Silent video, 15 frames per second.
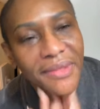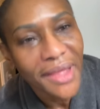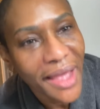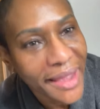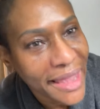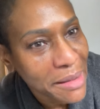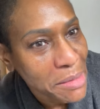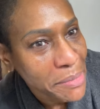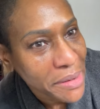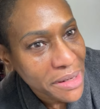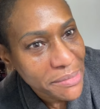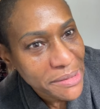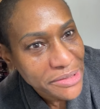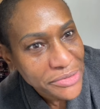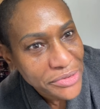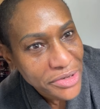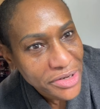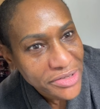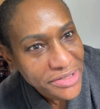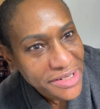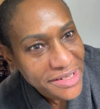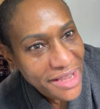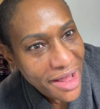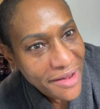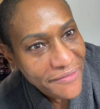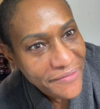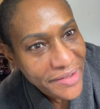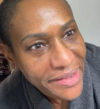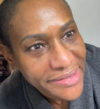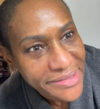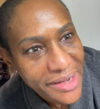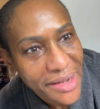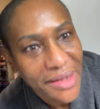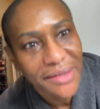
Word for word: I came up a little bit too close in y'all face, huh?